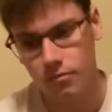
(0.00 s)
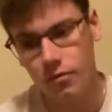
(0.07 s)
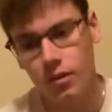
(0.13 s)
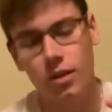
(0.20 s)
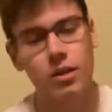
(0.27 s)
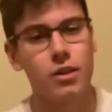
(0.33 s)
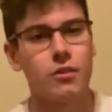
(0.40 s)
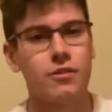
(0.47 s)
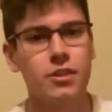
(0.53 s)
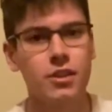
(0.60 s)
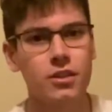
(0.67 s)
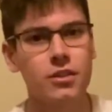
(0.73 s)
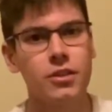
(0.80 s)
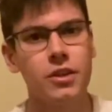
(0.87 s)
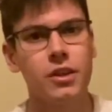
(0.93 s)
Now the second
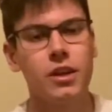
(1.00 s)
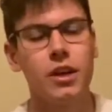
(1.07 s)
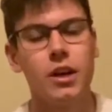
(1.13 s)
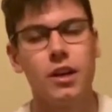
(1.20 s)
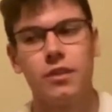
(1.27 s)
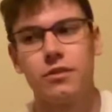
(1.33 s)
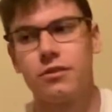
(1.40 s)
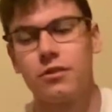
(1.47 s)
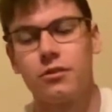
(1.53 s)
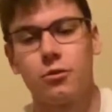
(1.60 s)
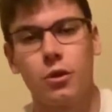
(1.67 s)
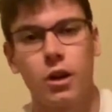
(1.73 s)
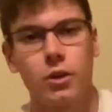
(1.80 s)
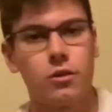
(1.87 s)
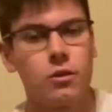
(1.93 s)
thing, this does require
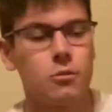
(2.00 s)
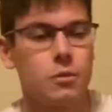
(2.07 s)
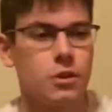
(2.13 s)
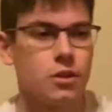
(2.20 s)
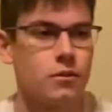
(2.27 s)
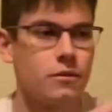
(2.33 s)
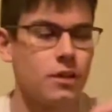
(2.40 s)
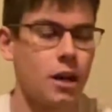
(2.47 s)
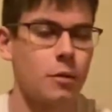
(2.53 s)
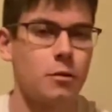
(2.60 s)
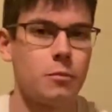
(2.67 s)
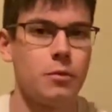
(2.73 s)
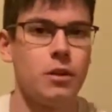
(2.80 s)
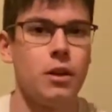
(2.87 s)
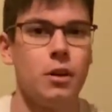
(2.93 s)
a little bit of time to
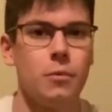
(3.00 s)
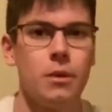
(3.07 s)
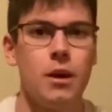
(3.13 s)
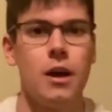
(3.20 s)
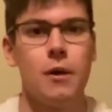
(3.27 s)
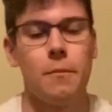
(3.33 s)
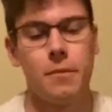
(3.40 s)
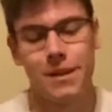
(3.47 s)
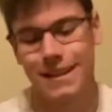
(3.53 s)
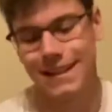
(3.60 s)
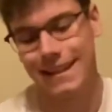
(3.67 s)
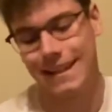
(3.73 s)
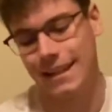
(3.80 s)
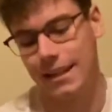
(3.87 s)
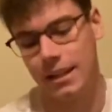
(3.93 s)
build up, but
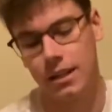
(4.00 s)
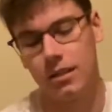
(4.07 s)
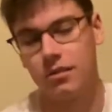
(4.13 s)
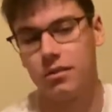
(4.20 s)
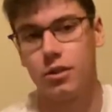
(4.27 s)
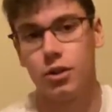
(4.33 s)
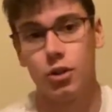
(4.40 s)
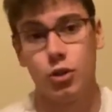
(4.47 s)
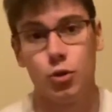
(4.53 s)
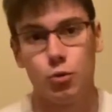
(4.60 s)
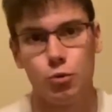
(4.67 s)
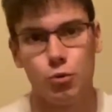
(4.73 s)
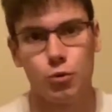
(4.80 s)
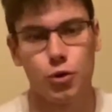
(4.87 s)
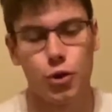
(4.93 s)
again, it is
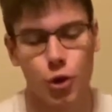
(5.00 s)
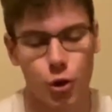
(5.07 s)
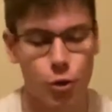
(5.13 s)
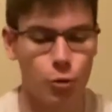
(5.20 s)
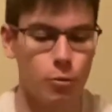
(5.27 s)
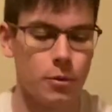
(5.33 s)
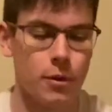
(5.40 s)
YouTube.